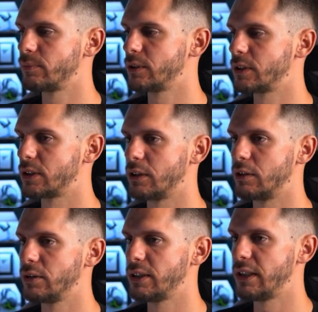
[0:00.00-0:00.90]

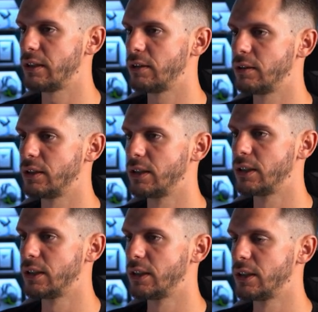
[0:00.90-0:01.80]
So here,
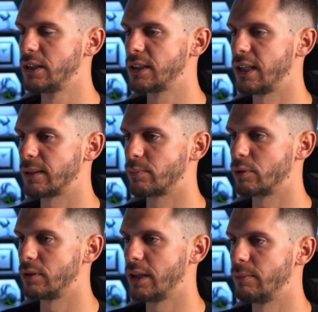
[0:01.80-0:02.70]
select
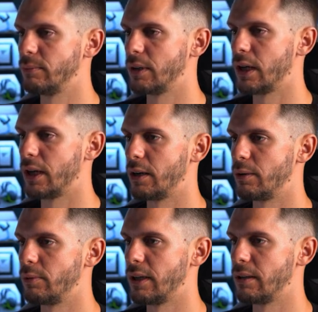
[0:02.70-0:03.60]
program
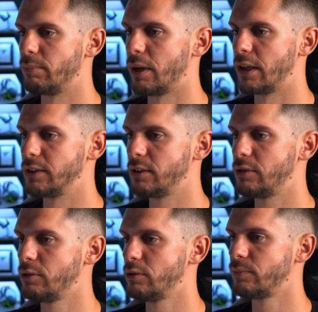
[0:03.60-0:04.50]
rel pause
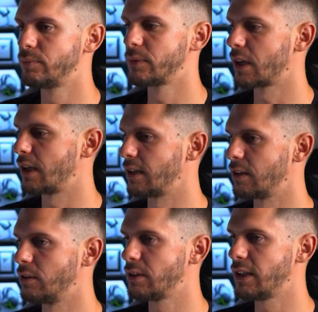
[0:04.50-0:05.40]
2, click
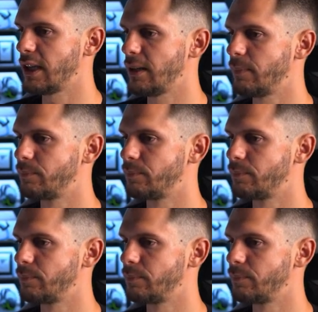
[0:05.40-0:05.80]
OK.